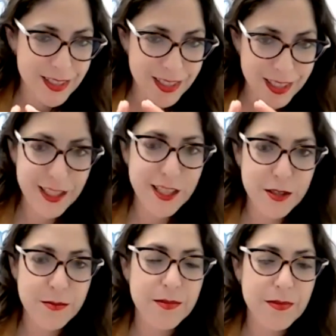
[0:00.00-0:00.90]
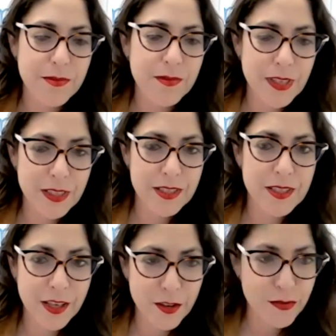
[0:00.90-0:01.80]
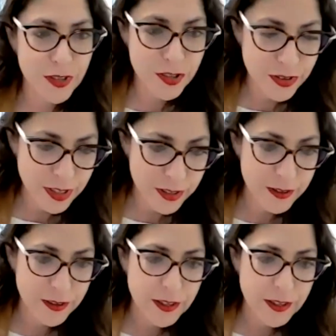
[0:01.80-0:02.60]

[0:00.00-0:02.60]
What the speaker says: system in the state of Israel,